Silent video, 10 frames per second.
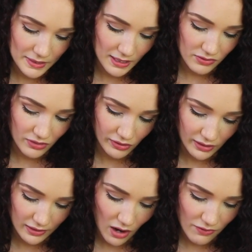always have different
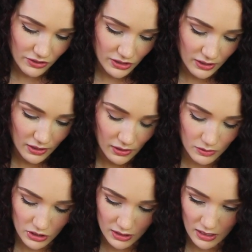like offers in here,
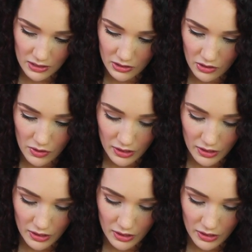which is nice too. You